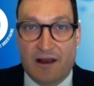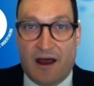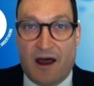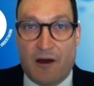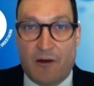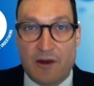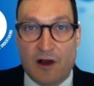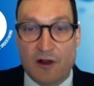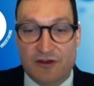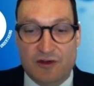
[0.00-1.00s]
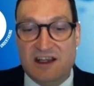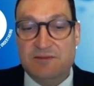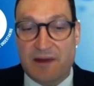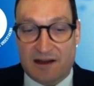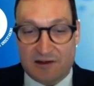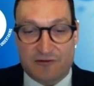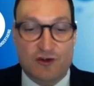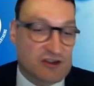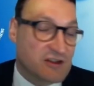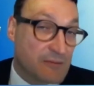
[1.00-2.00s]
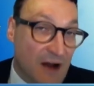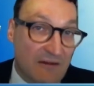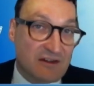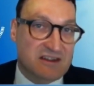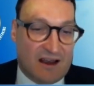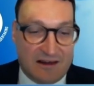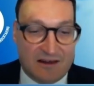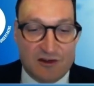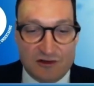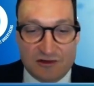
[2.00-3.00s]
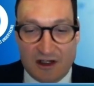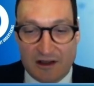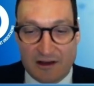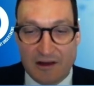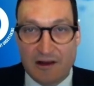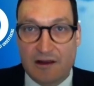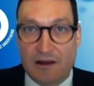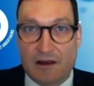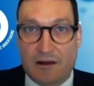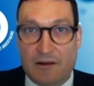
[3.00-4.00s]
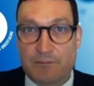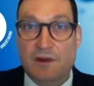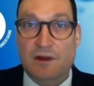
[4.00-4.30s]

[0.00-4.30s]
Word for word: uh, we also expect, of course, the private side to uh, uh,